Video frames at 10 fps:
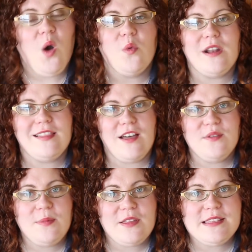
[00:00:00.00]
What I
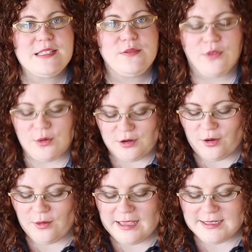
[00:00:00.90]
love about this
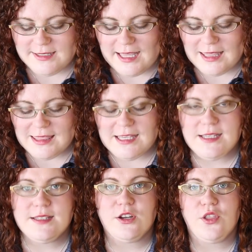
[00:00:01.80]
photo is that
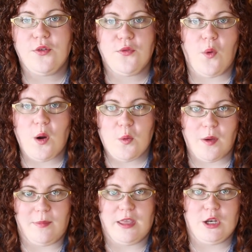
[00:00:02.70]
these are the four
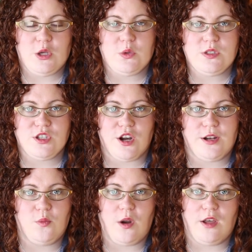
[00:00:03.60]
women who
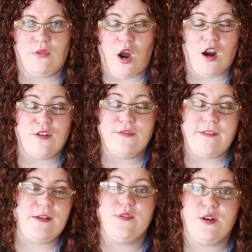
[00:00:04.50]
started one of our
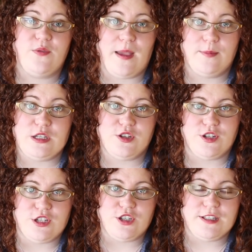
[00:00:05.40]
favorite family
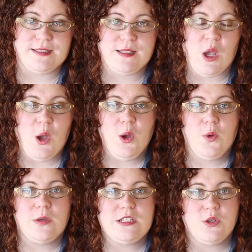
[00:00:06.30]
traditions.
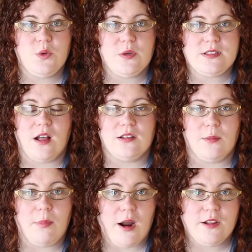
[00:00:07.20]
We do what's called
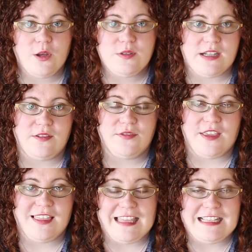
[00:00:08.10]
a Barlow
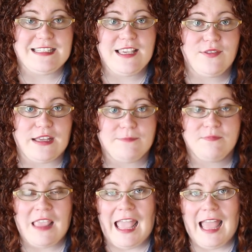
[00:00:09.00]
Dunphy Thanksgiving,
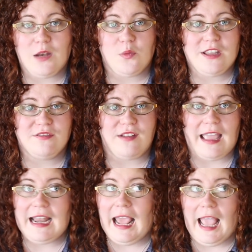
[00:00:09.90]
and we
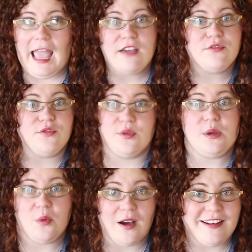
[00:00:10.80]
invite
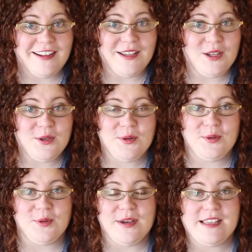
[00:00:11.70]
everyone
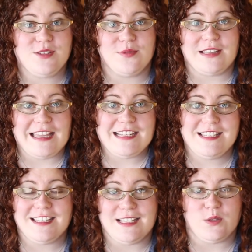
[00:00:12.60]
who is
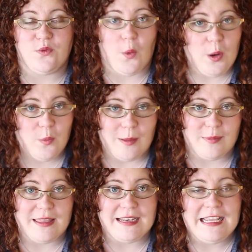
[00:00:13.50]
related to these four
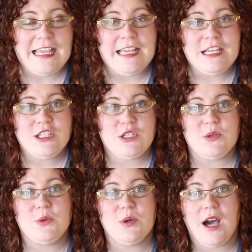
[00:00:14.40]
women
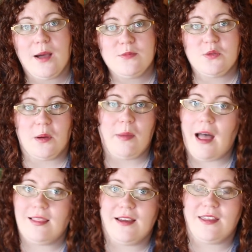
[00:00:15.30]
to come to a
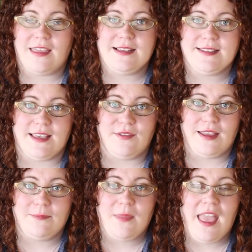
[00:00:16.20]
potluck
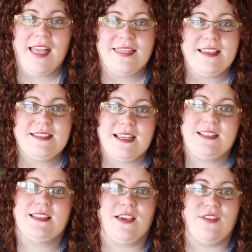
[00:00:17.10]
Thanksgiving. This
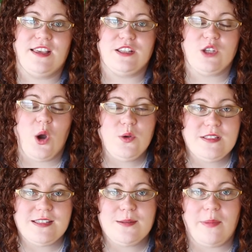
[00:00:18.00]
Thanksgiving is
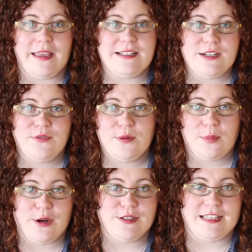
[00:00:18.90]
hosted by a different
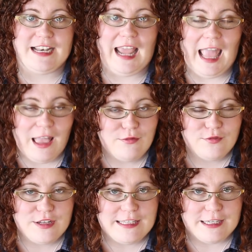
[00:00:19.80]
person
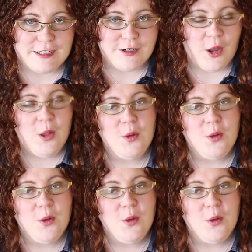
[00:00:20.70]
every year.